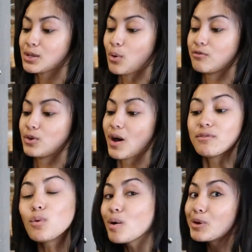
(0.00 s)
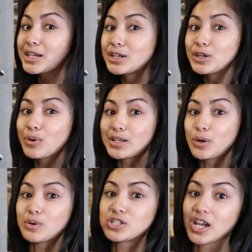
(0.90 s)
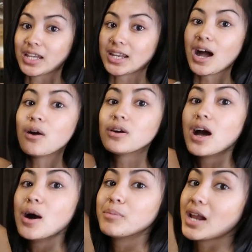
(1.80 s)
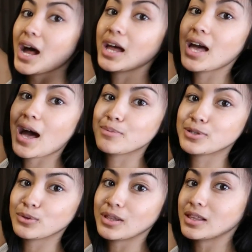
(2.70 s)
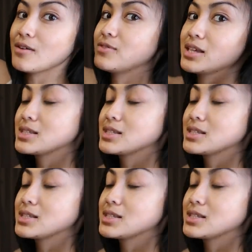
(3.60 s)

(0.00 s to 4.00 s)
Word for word: so if you have a Walmart near you, I'd go and check it out. But I absolutely love